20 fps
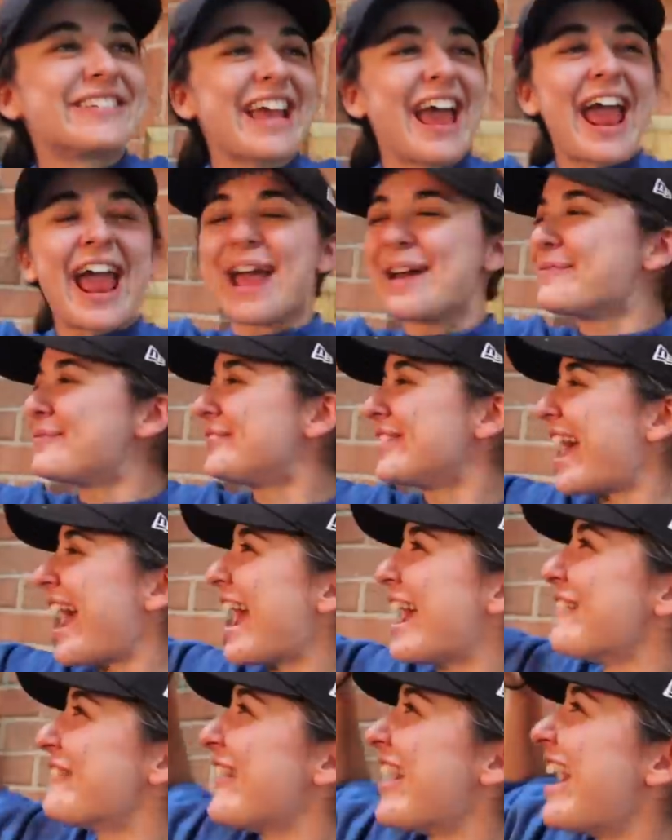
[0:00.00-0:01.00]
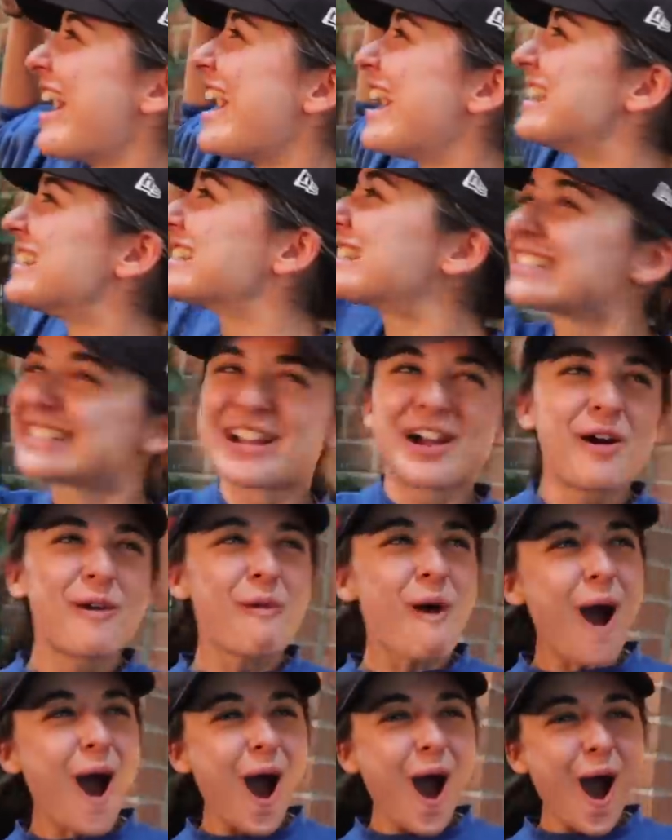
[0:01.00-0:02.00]
Gabe Davis!
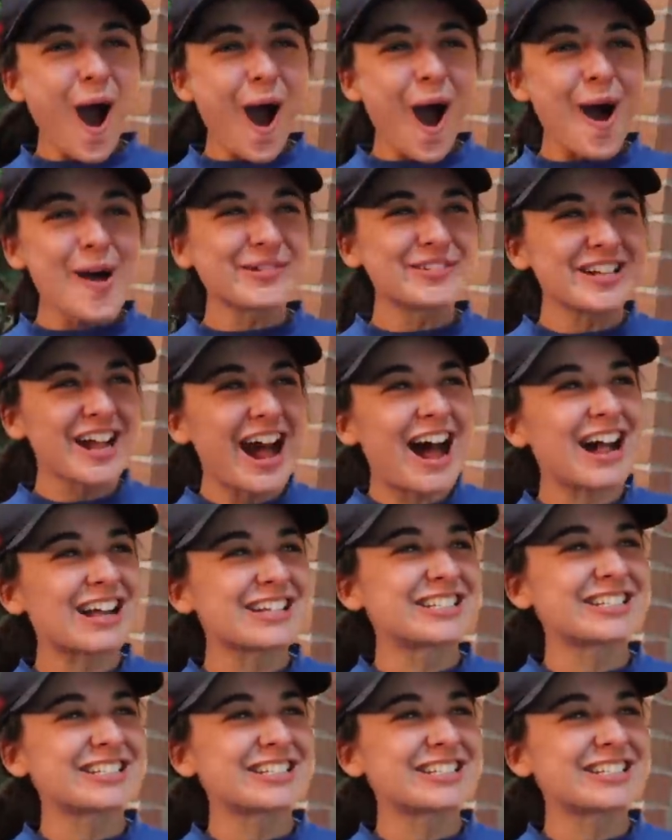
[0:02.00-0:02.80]
Woo,